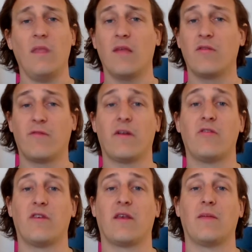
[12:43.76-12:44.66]
As fun
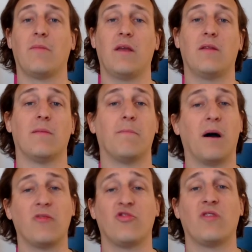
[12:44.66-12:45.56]
as it can be to
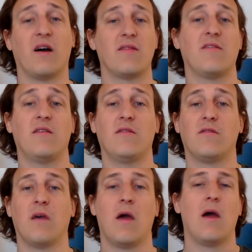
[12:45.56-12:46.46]
punch
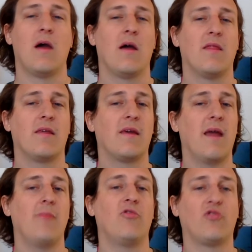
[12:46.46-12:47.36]
Nazis, the
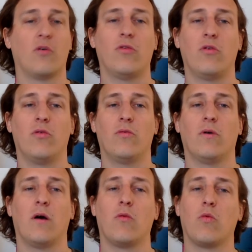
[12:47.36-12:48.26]
games show you
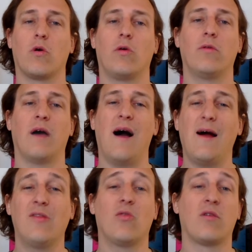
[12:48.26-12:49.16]
a world
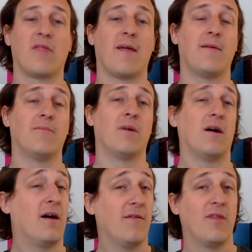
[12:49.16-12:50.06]
under the thumb
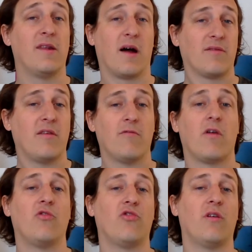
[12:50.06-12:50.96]
of the Nazi
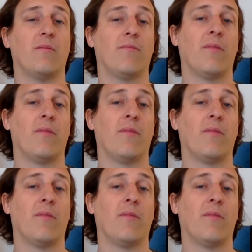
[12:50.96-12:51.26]
regime,